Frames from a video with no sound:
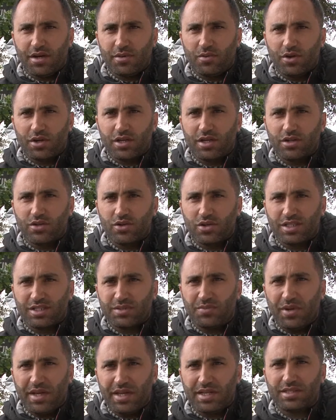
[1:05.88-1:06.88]
they are working to
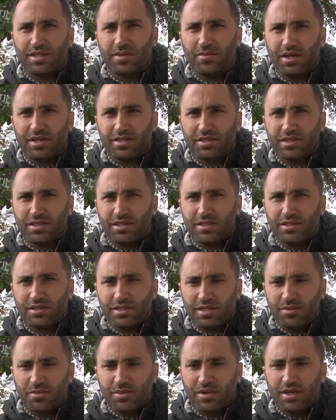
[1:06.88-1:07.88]
displace the Palestinians
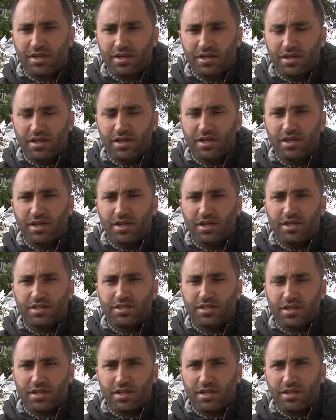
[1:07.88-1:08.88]
and bring
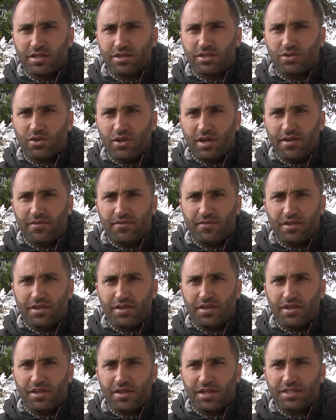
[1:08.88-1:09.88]
settlers to live
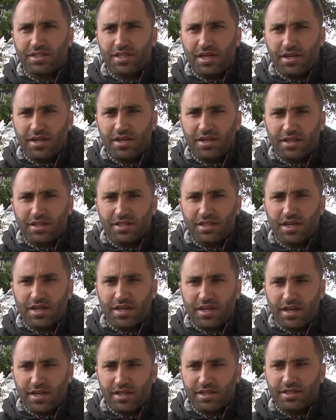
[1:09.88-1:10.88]
in this area. This
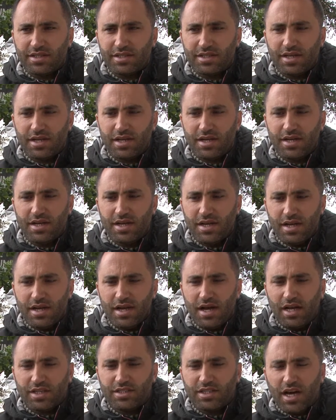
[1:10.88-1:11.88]
area is uh,
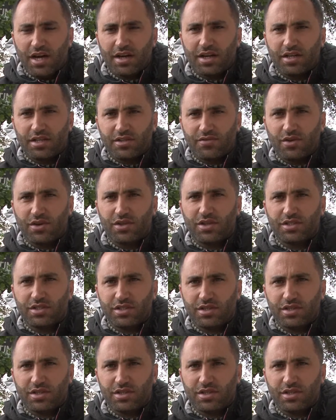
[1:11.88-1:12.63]
a target for the